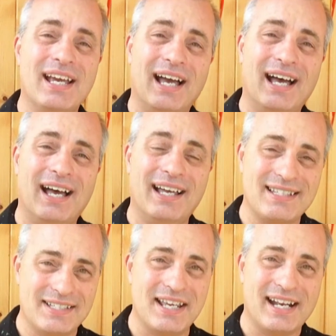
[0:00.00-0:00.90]

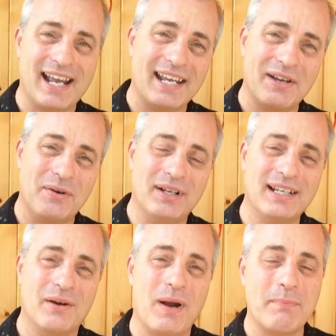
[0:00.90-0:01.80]
as I said, I gotta get going.
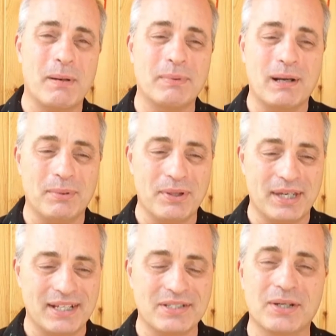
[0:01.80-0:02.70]
Got to wrap up a couple of
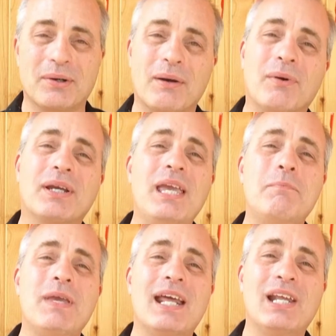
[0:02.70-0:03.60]
things, so I won't
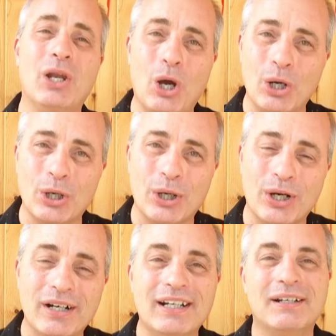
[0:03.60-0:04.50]
keep you any
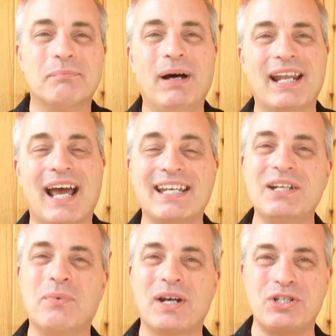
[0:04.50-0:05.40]
longer. But I
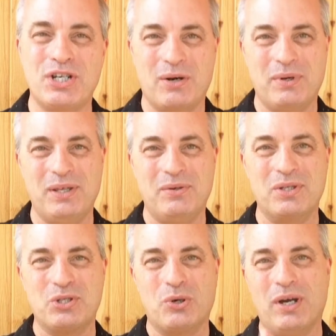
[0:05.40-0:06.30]
did want to share with you
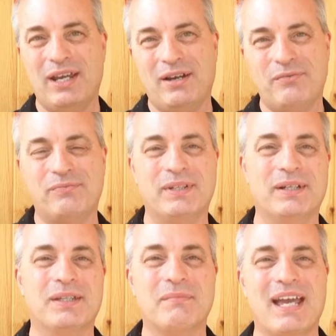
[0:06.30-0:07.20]
the joy
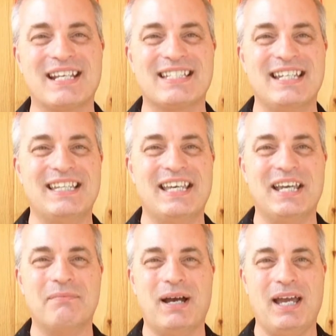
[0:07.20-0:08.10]
of the magazine
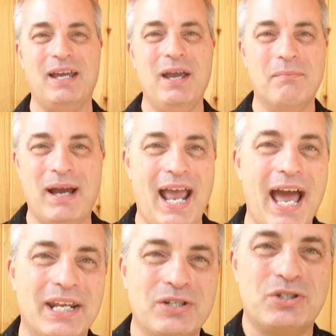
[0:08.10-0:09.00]
thing, my
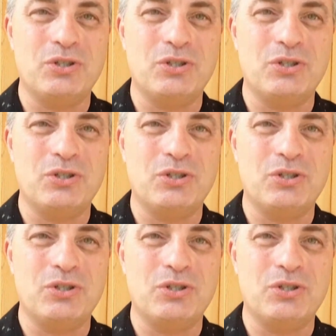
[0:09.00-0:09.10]
adding